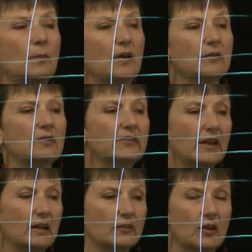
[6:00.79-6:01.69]
muscle
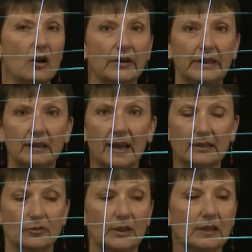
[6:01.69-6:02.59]
cells are
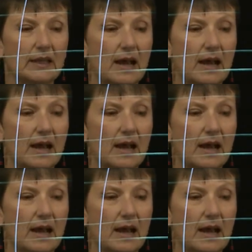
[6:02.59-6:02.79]
electrically